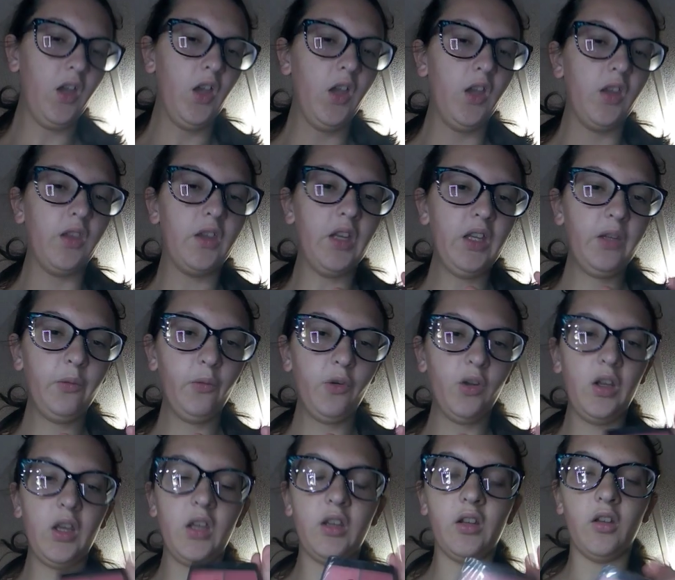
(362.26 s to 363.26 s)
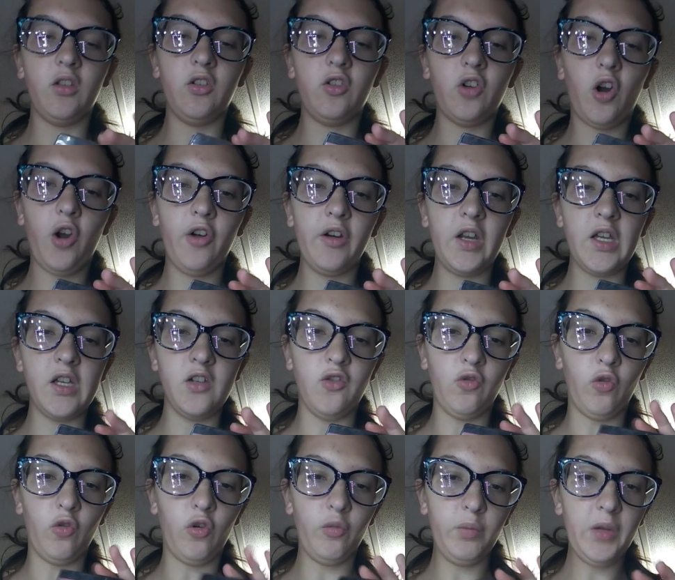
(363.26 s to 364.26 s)
This one is a Starry
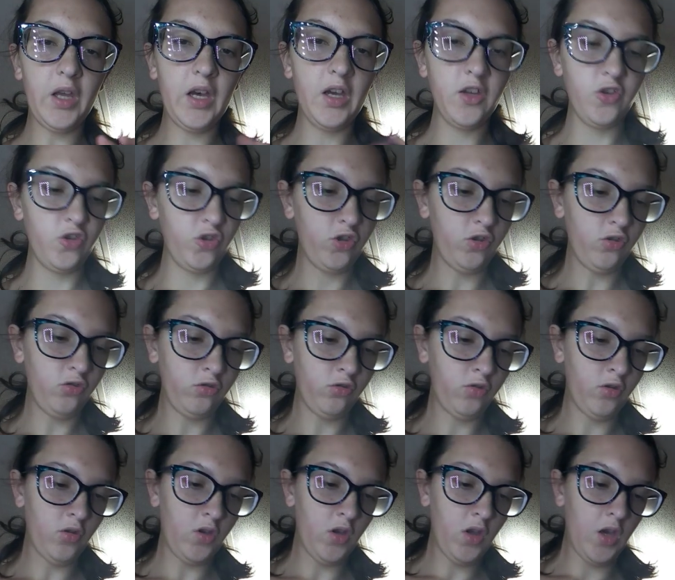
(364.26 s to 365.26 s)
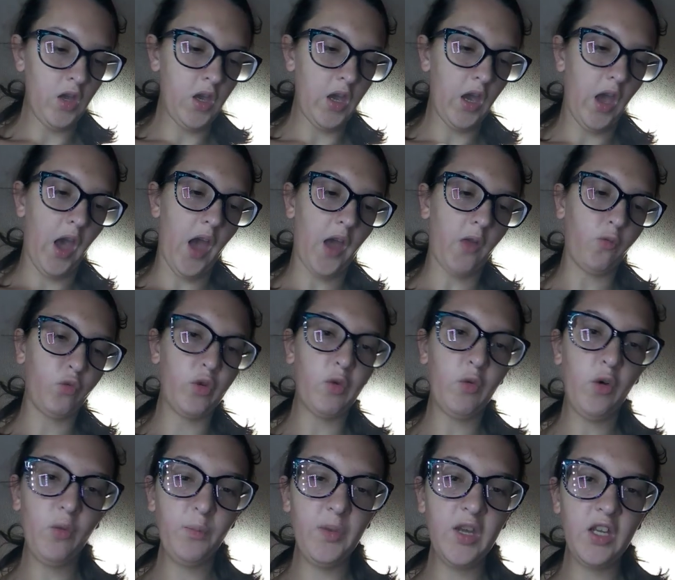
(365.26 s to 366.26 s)
Dual Blush. And we
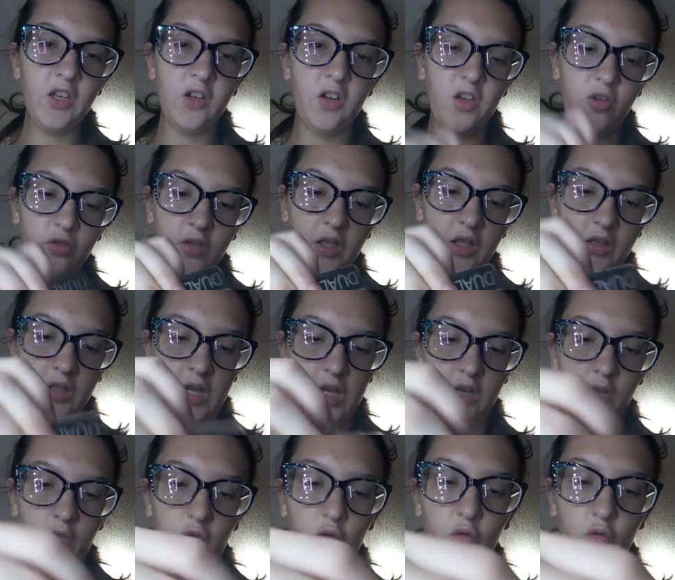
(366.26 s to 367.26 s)
won't be using, like, the